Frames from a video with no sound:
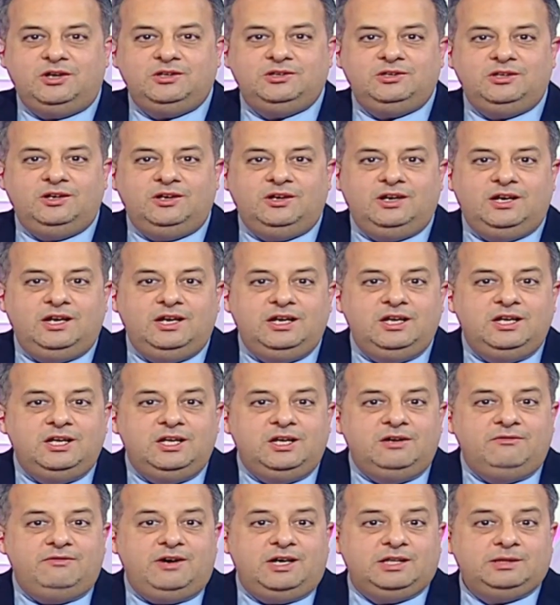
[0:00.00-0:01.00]
Dr.
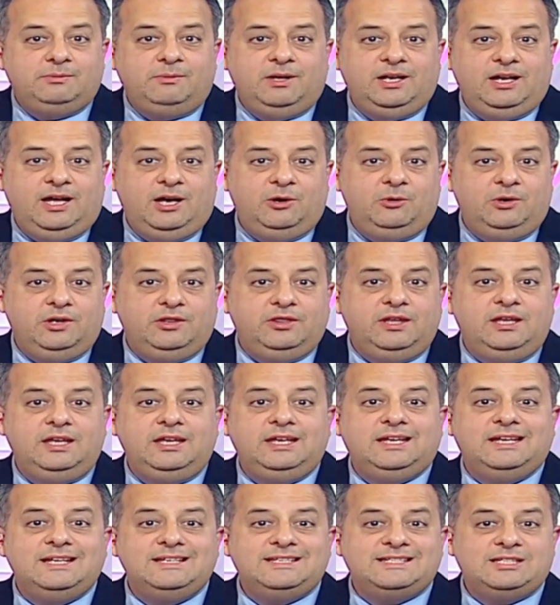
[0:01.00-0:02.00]
Fatma
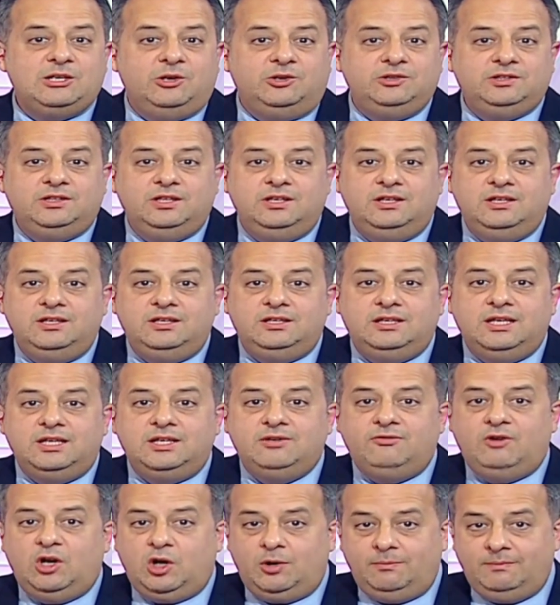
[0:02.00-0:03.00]
AlAwadi, consultant,
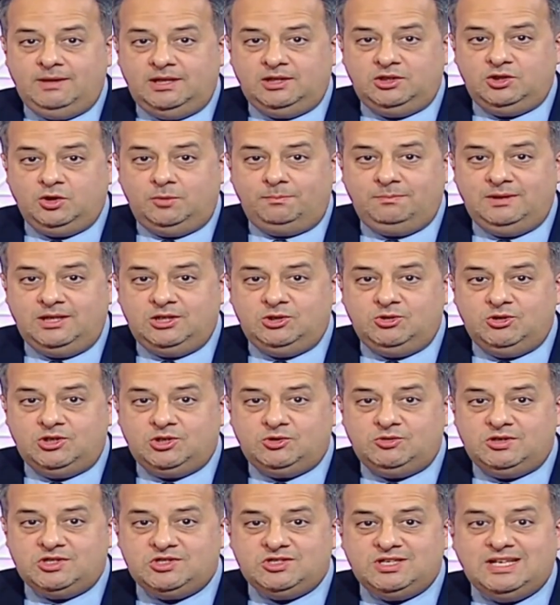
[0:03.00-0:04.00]
developmental
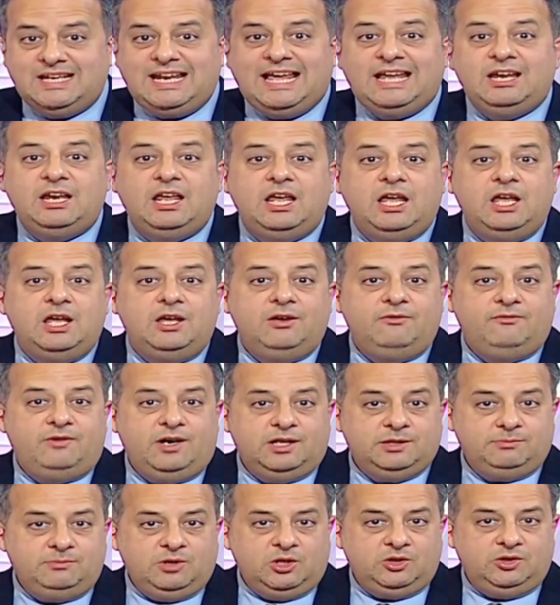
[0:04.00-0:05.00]
pediatrician at
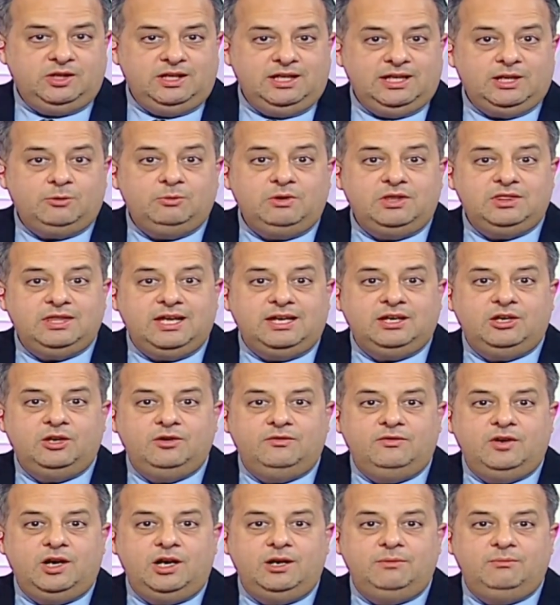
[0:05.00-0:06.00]
Fatma Clinic. We thank her
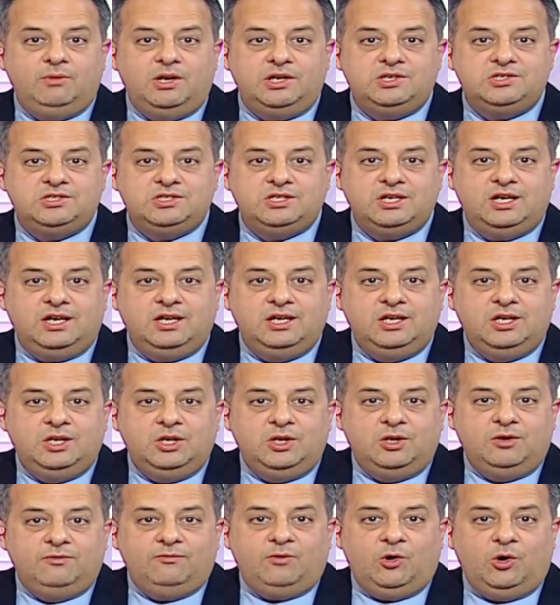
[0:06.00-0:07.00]
very much
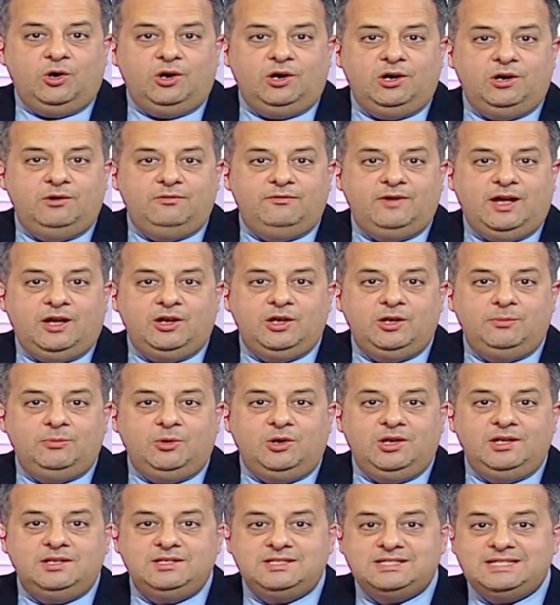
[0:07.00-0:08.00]
for her valuable
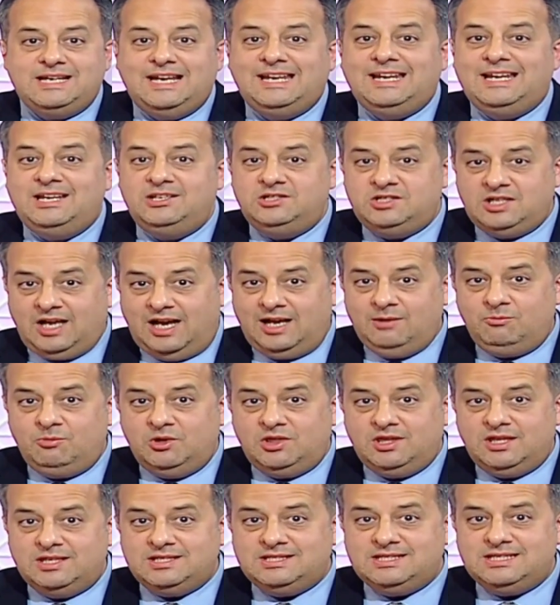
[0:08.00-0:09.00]
insight and time
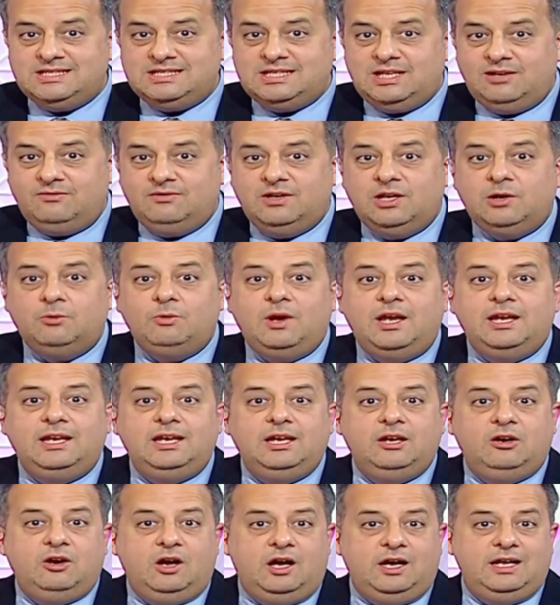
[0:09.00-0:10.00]
with us this evening right
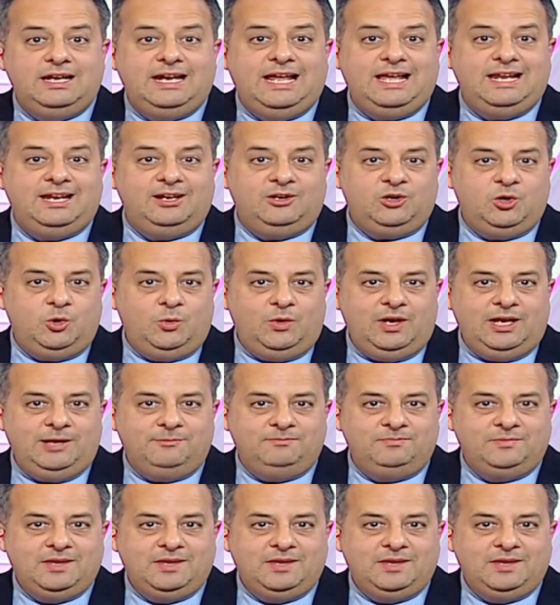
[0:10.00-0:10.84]
here on Hala, Kuwait.